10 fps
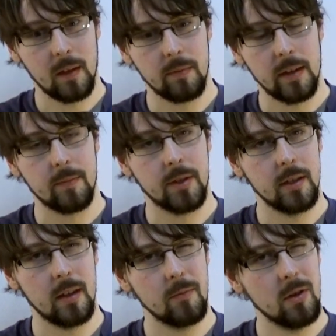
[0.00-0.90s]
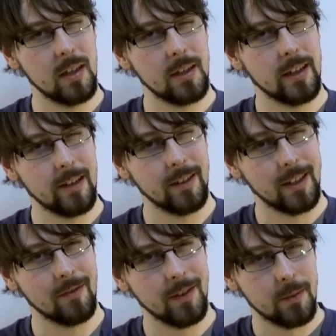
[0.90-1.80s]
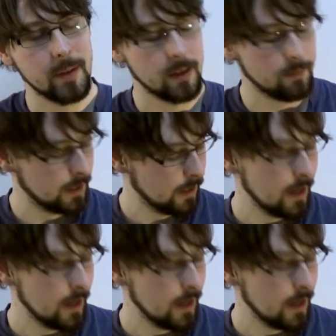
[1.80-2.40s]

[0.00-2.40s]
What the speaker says: But I'm not entirely convinced by them.